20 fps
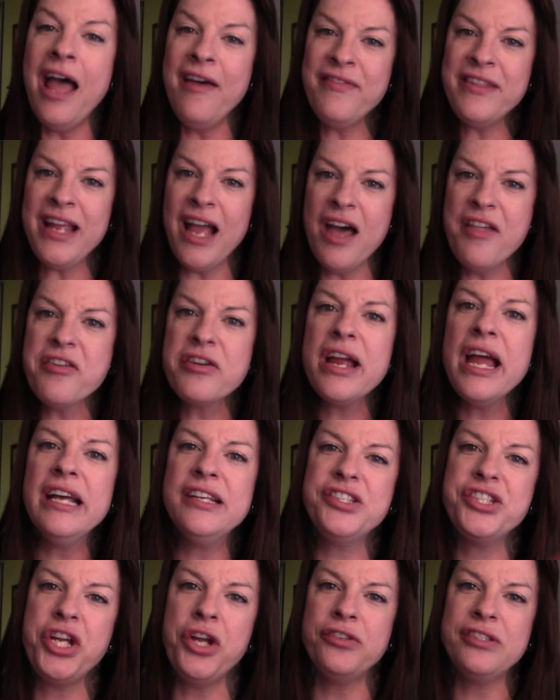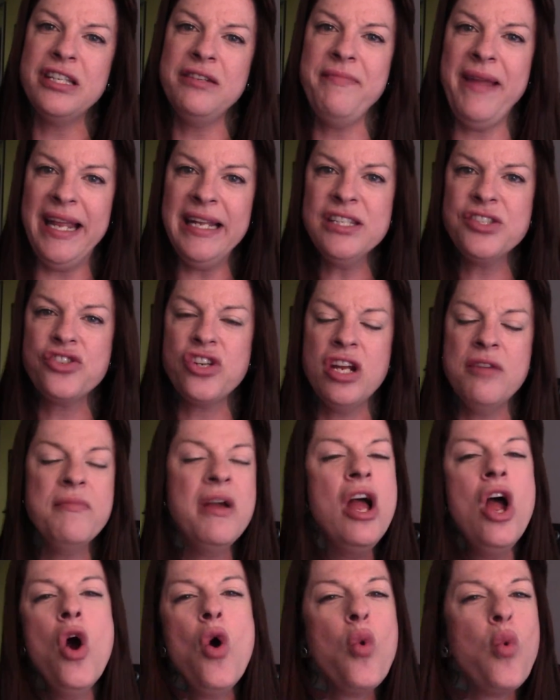and the other has chosen mainstream.
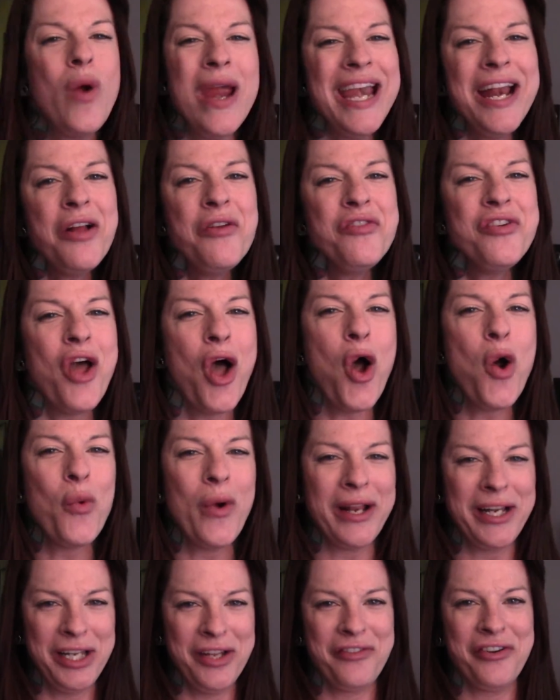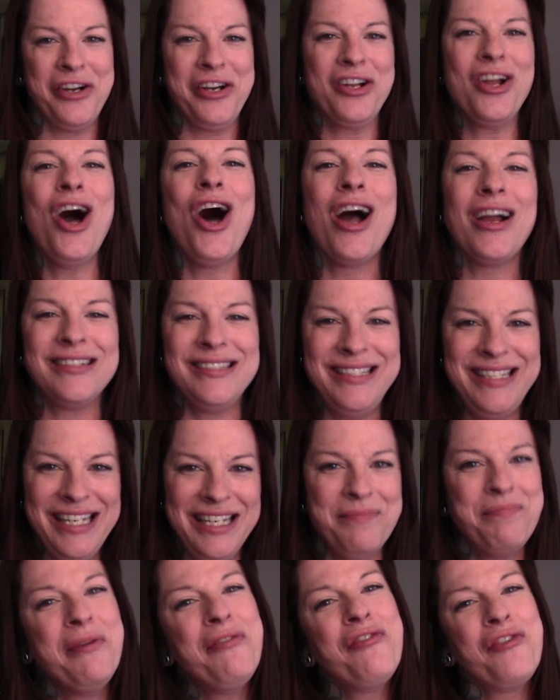We don't know what Laverne Cox
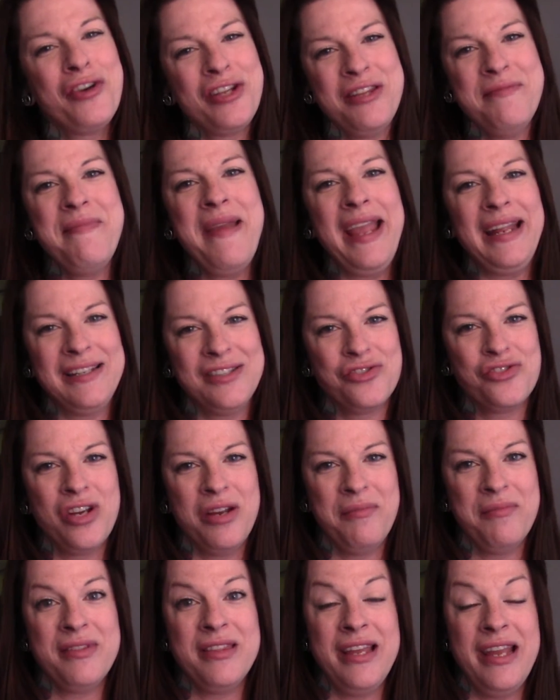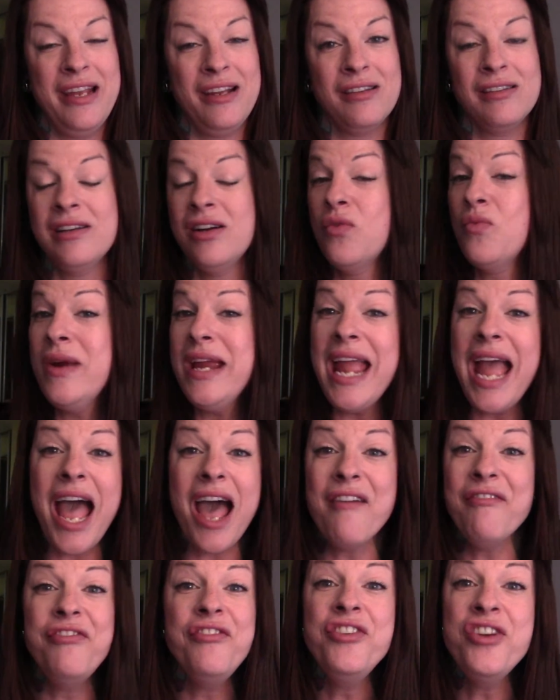did before the mainstream thing. We
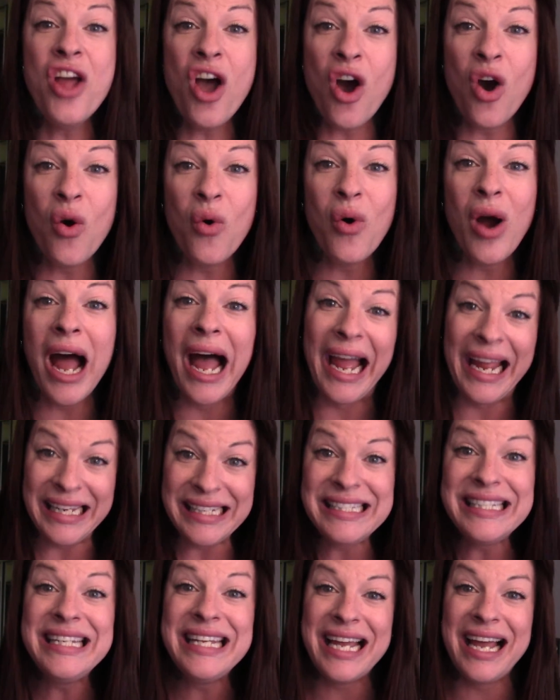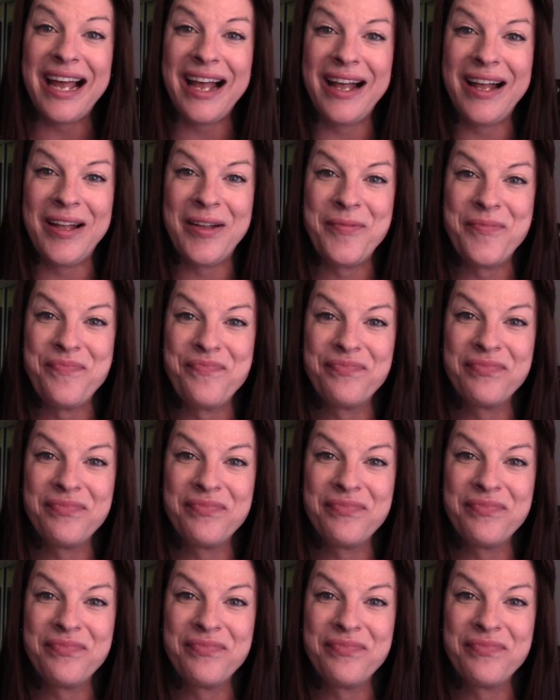have no idea.